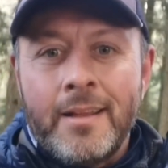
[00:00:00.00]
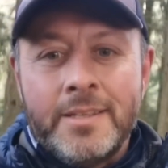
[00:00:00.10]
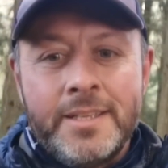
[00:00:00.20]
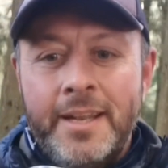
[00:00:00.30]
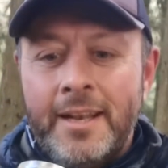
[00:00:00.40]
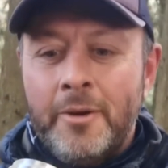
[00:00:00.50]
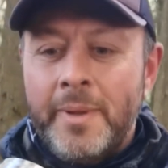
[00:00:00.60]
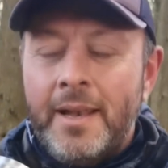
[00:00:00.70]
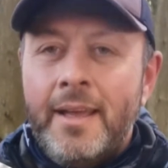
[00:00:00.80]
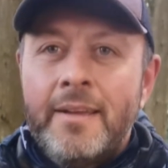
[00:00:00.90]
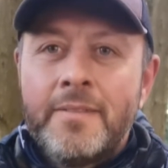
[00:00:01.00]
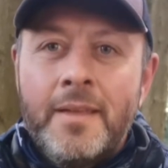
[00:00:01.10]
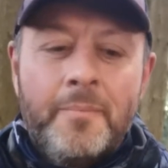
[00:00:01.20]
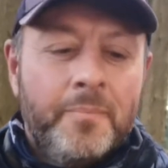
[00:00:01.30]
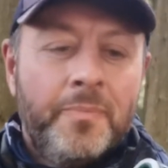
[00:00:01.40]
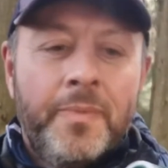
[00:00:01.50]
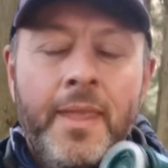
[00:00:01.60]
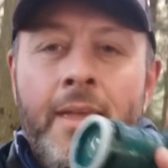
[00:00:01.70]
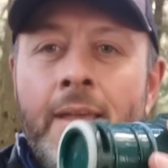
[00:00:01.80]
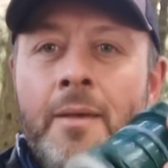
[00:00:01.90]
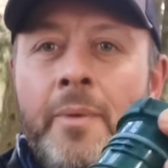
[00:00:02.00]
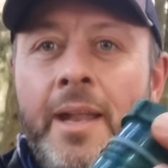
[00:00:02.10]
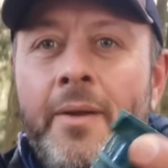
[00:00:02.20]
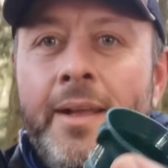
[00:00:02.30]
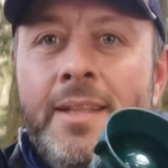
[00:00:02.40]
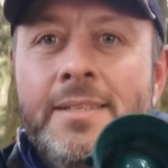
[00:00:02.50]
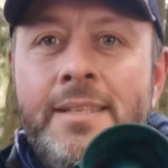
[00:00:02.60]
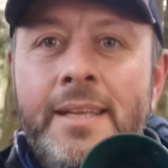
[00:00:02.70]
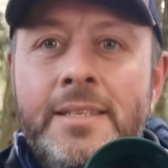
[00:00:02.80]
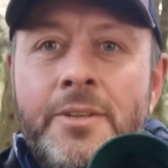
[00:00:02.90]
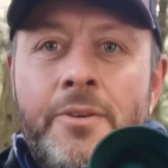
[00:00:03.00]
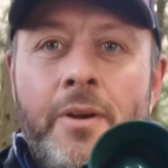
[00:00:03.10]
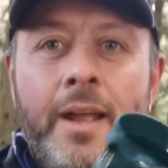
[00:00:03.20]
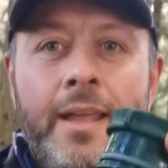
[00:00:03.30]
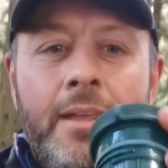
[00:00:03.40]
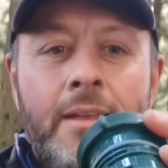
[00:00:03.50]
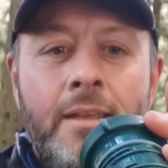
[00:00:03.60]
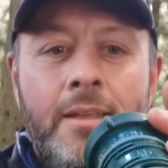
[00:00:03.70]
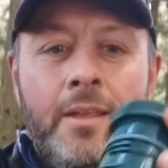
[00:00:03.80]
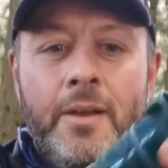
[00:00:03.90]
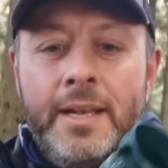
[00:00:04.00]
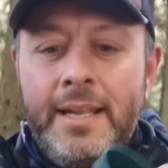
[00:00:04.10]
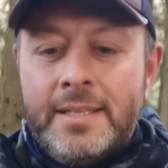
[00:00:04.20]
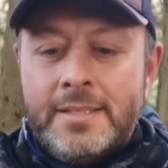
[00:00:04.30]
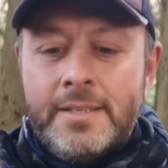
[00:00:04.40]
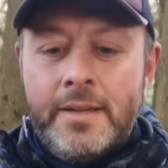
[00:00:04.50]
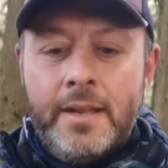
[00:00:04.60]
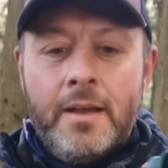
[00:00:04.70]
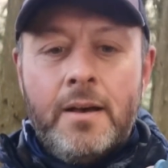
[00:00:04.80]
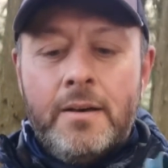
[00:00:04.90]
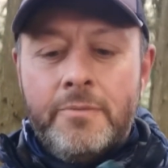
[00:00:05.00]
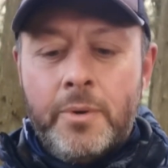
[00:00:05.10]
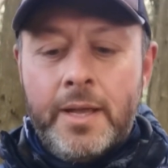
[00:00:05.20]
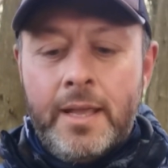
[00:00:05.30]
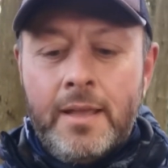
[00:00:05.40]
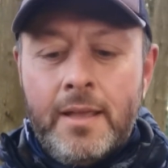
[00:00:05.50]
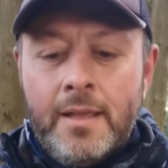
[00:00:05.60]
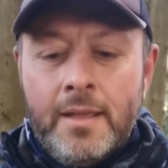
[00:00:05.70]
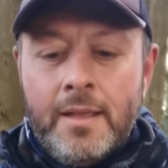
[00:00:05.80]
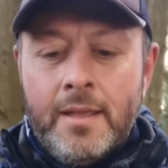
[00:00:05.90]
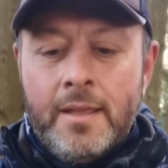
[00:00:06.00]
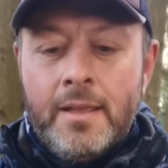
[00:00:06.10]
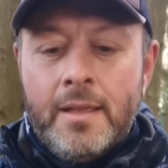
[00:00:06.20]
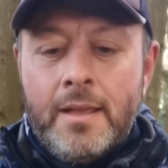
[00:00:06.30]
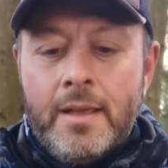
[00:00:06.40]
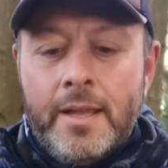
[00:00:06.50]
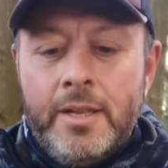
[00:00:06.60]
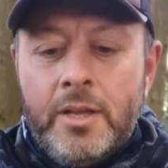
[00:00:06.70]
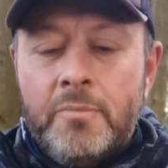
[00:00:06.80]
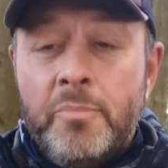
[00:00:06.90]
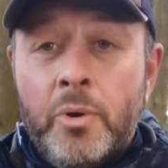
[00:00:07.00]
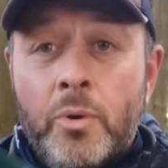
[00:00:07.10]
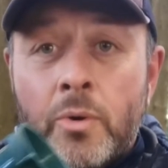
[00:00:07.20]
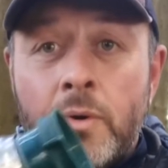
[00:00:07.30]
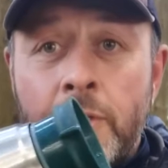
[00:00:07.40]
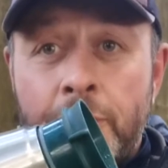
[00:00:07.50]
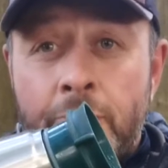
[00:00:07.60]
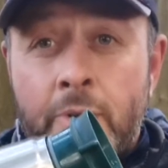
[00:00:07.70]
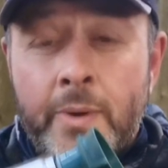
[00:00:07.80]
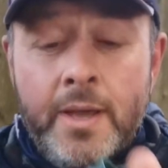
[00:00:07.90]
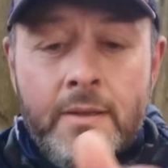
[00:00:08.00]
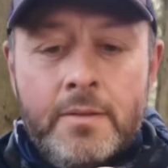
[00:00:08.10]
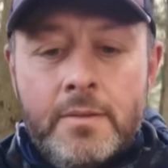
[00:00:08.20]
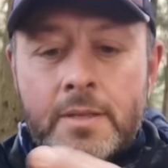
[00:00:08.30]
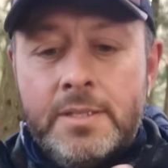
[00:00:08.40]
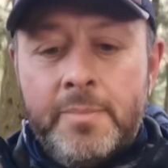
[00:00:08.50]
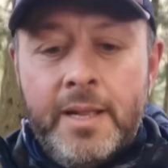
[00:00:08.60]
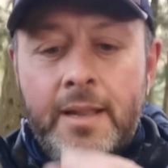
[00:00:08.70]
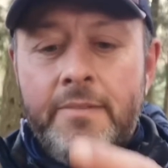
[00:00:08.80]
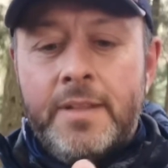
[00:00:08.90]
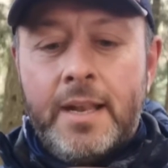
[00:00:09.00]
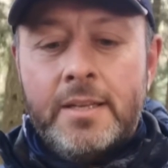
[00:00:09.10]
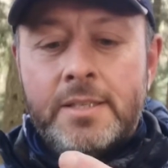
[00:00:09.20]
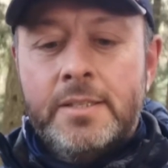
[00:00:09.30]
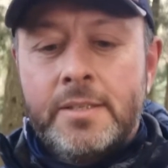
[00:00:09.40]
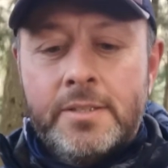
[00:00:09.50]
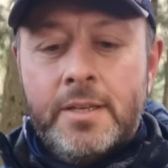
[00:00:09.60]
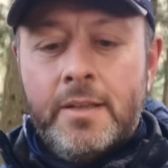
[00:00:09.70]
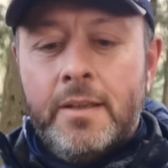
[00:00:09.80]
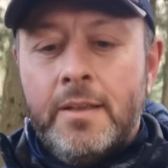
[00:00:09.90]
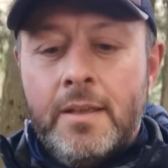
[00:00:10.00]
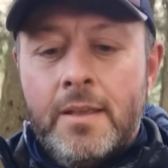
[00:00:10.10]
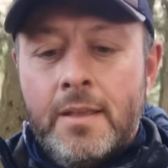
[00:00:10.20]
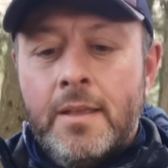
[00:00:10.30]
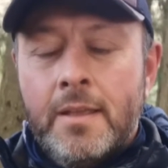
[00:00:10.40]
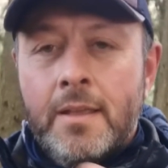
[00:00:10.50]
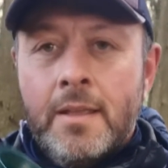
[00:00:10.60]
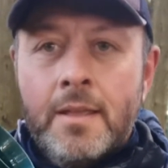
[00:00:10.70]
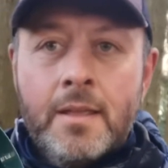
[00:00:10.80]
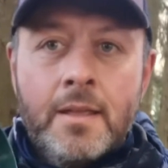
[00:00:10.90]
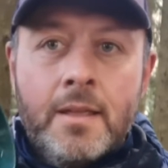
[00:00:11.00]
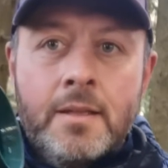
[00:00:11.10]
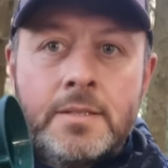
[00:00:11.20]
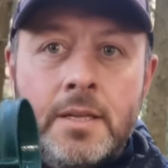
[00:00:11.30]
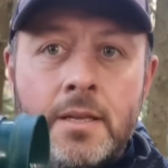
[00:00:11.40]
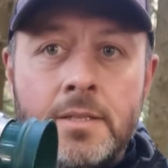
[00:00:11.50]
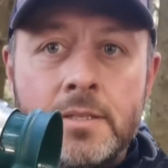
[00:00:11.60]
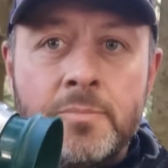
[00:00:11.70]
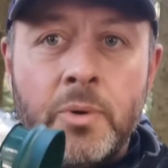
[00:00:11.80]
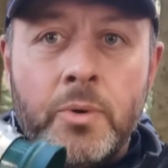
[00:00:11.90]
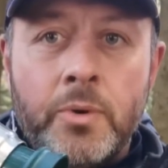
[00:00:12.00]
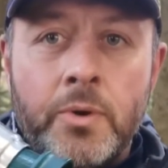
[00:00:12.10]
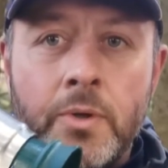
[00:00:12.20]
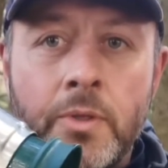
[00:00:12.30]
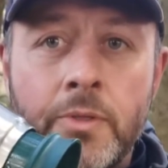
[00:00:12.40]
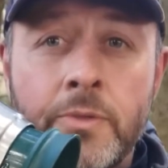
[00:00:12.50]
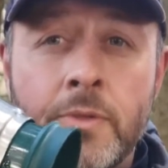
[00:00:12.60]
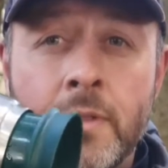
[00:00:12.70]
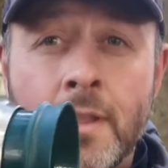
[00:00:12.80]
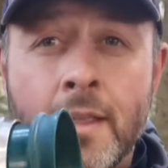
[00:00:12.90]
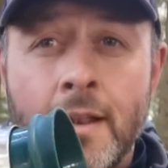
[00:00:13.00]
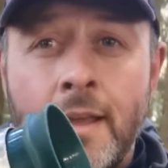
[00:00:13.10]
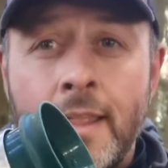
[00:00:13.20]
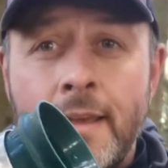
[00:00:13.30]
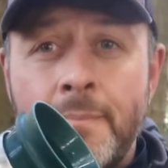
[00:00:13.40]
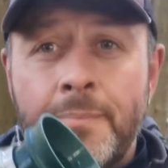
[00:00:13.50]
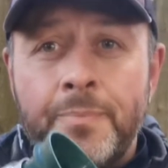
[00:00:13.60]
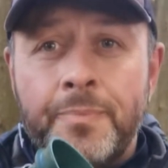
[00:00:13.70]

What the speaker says: There's only a little bit left. But anyway, this thing is great. You only need to turn it halfway and you can pour through it. There's a bit left in actually, so I'll show you. So you can just pour like that.